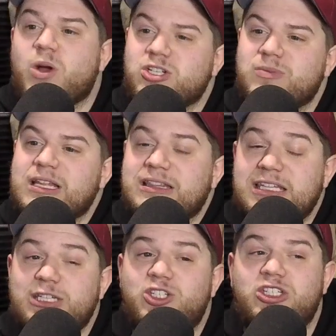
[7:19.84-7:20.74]
watching like
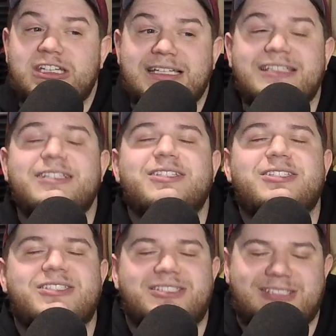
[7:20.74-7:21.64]
this shit
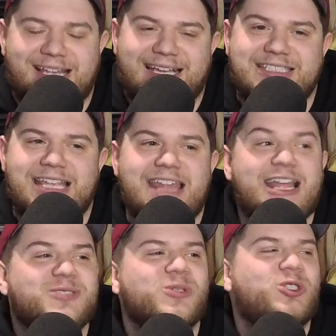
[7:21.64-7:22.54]
it sucks, and so
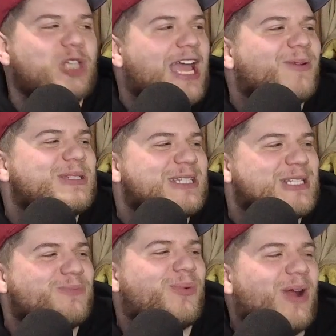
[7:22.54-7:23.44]
that's when Shaq bad,
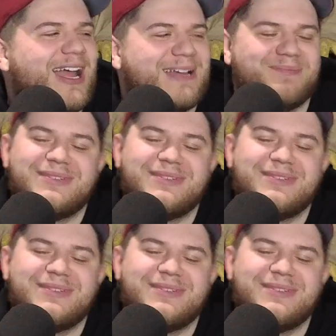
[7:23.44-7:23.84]
was in his prime. It's